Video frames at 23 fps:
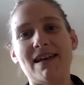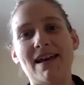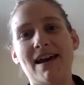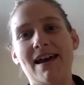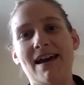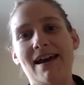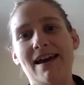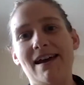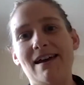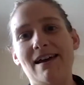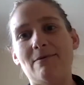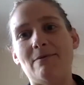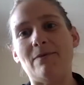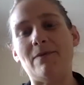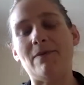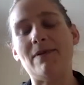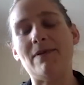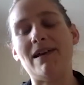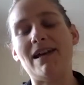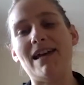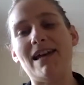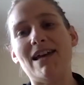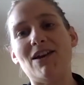
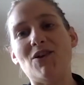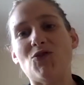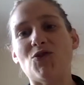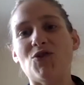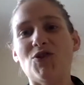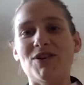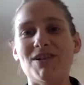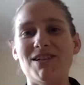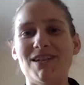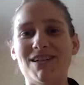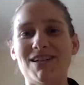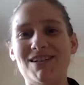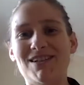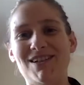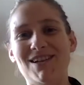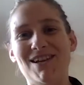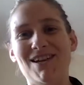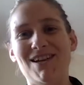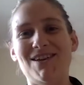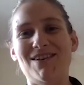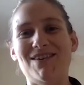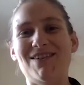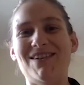in order
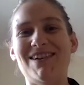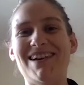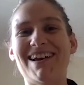to